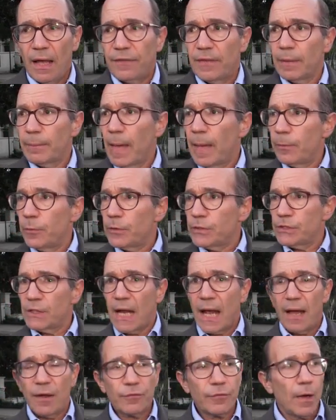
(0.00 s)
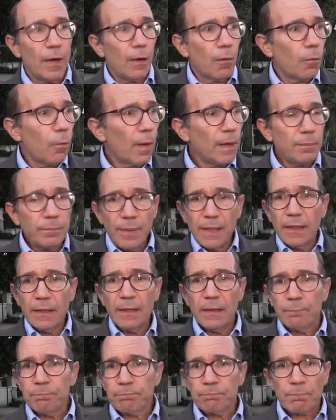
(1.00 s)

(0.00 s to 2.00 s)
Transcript: I think maybe we should have one big